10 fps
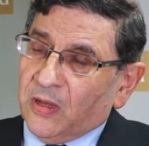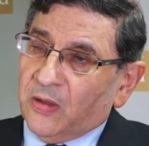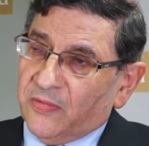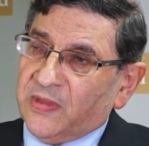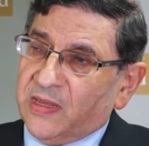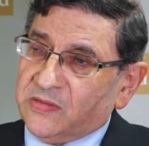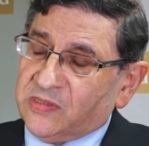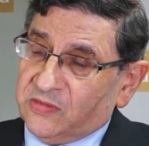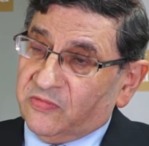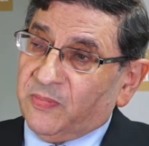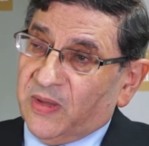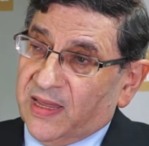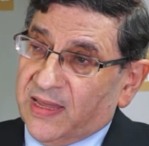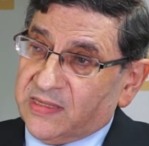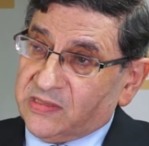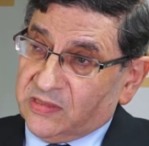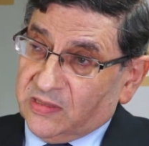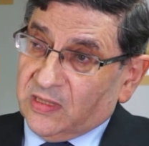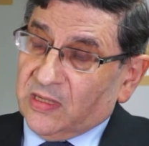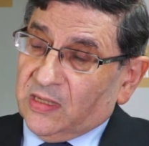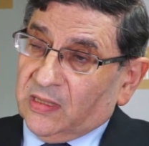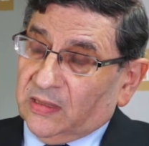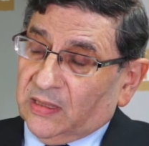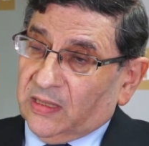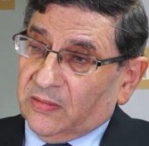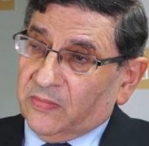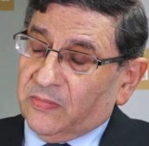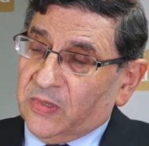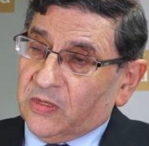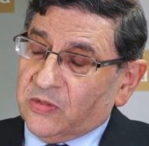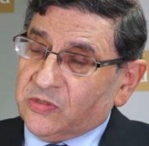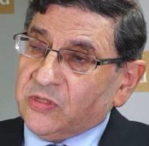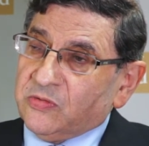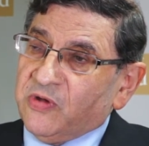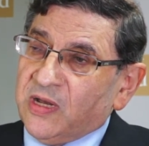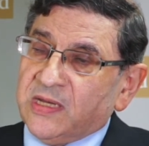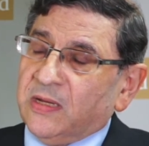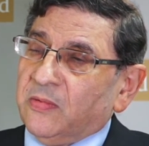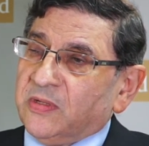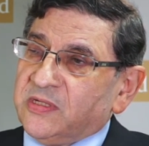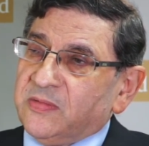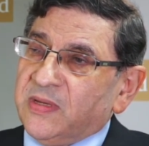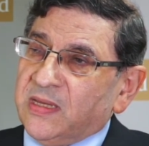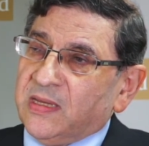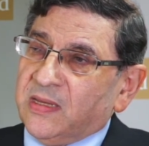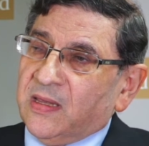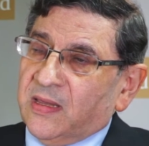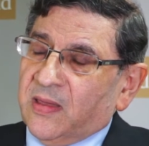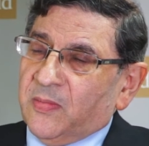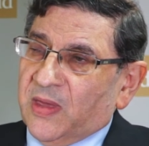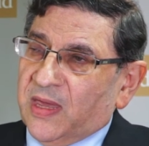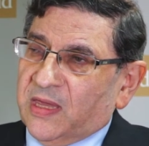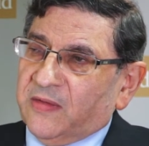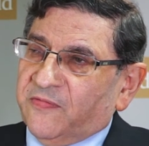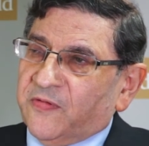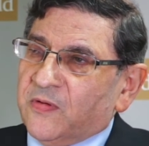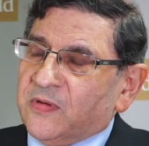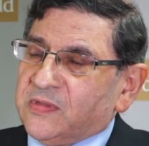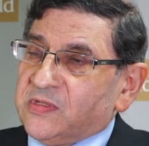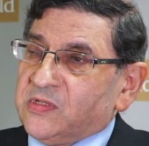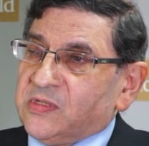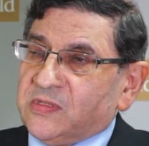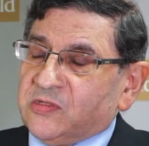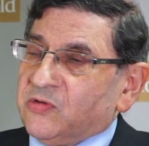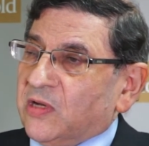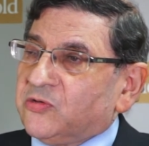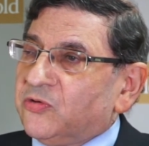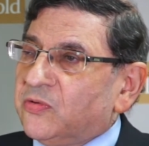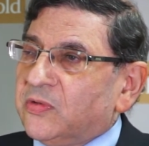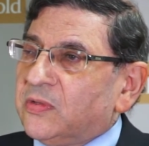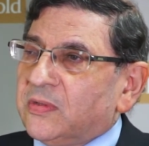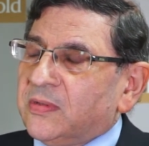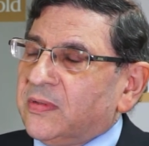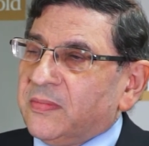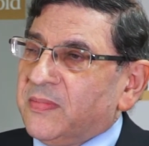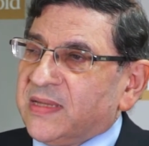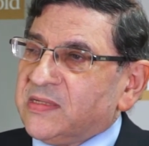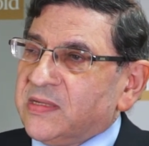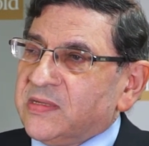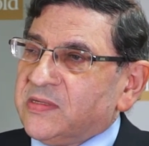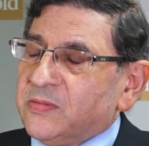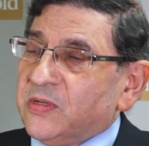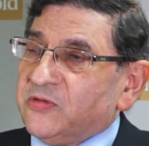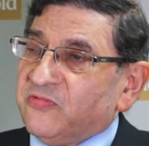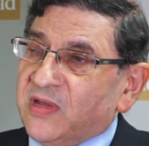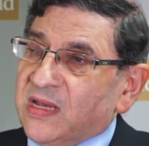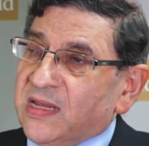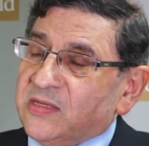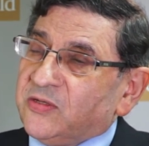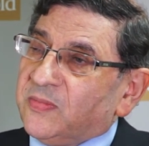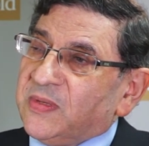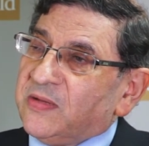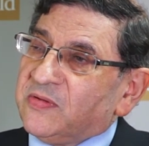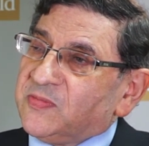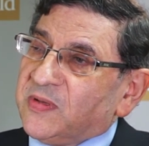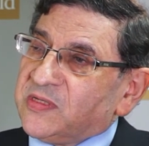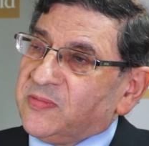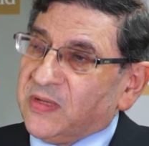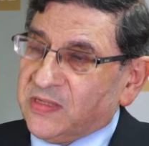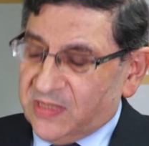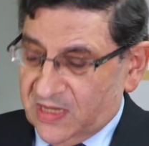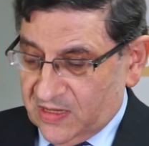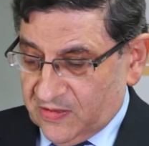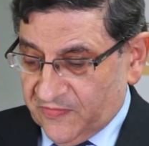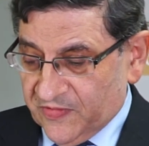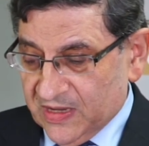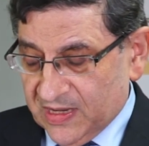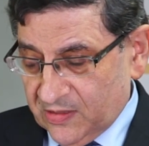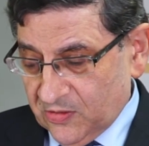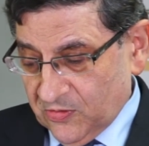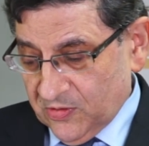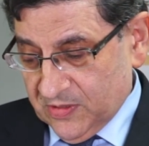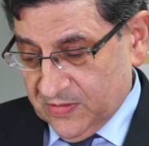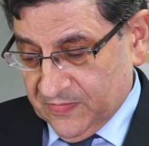on those repairs um, because you really don't want to be paying for structural matters which really should be the responsibility of the landlord.